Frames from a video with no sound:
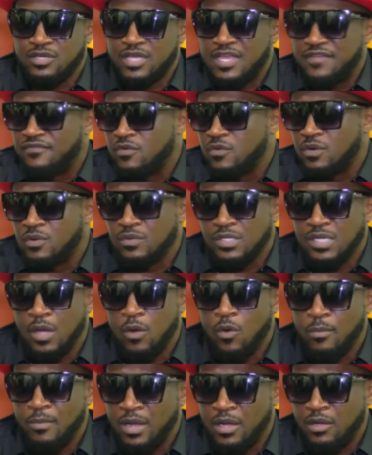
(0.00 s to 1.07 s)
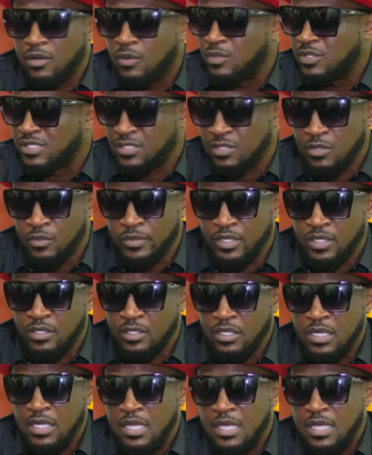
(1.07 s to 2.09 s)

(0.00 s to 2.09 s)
Everyone was like, "Oh my God, what's going on?"